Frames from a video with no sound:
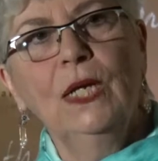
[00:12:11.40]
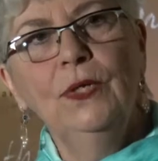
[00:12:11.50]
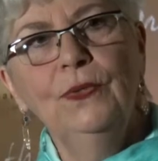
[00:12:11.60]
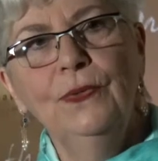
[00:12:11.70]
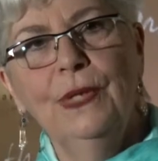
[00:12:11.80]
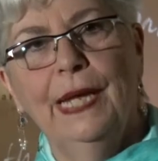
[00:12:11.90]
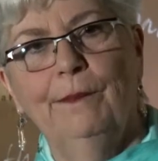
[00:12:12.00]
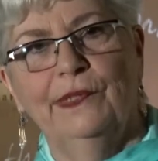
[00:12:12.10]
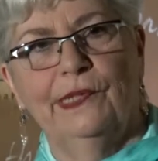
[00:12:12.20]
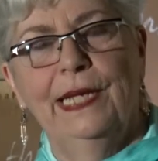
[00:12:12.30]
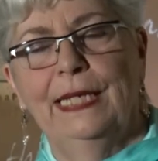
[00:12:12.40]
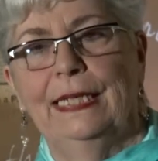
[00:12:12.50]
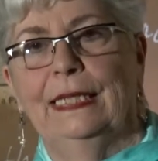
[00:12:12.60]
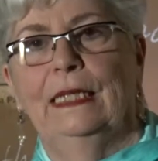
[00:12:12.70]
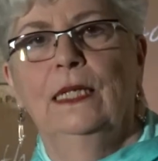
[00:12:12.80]
who kept
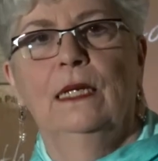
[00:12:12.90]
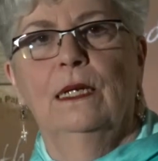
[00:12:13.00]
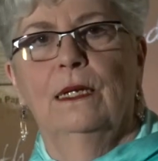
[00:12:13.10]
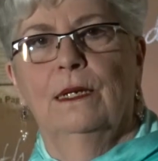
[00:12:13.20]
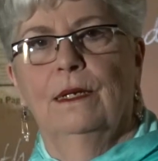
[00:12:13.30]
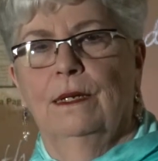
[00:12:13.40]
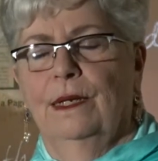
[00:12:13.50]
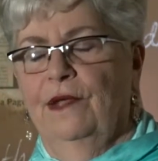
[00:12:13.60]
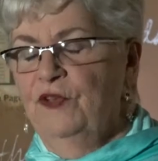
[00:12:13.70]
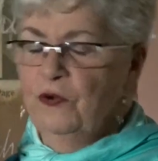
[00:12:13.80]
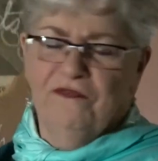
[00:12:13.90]
saying, if you're